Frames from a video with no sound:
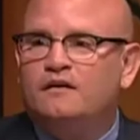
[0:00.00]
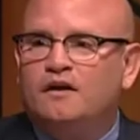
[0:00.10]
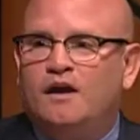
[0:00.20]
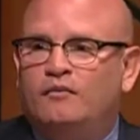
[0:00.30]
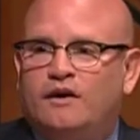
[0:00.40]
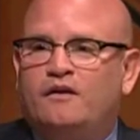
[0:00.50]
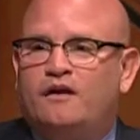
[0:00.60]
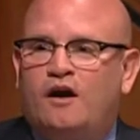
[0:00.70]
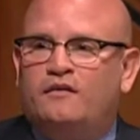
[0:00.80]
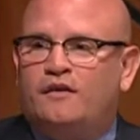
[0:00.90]
We hear
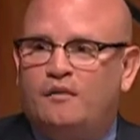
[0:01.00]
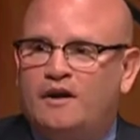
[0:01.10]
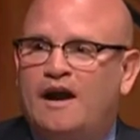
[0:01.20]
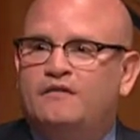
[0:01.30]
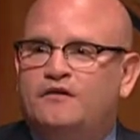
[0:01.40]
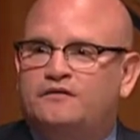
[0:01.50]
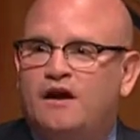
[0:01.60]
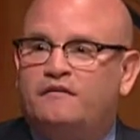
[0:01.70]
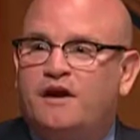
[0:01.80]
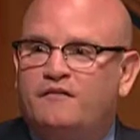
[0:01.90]
that all the time. We have those
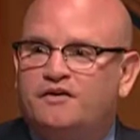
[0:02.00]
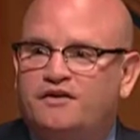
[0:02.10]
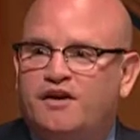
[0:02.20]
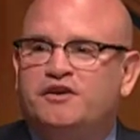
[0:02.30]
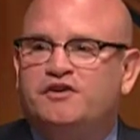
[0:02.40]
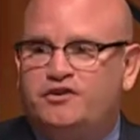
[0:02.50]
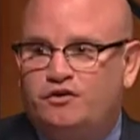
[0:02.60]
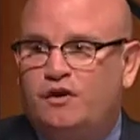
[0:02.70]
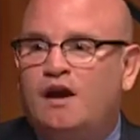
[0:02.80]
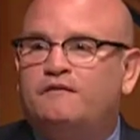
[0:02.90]
tough conversations.
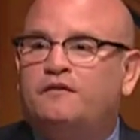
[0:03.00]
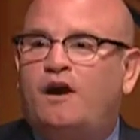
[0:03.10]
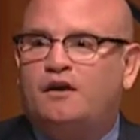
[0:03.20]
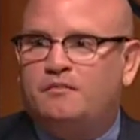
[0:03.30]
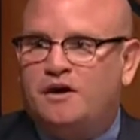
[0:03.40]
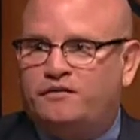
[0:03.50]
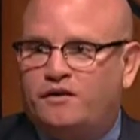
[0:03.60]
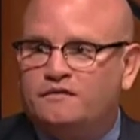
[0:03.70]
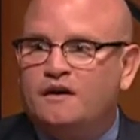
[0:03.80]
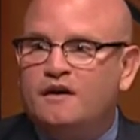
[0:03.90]
You and I have talked about
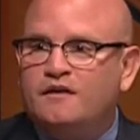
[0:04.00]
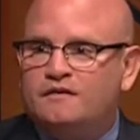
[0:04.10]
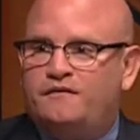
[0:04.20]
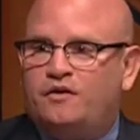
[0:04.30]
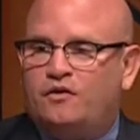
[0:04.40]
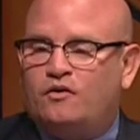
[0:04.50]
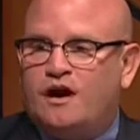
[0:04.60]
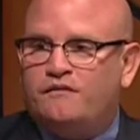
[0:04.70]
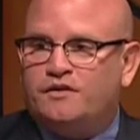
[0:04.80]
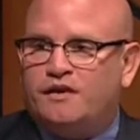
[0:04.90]
those difficult
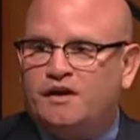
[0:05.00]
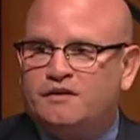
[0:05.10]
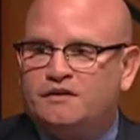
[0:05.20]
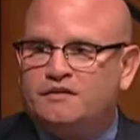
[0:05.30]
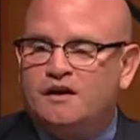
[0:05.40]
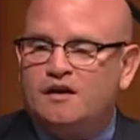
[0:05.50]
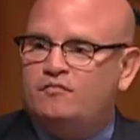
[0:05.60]
conversations.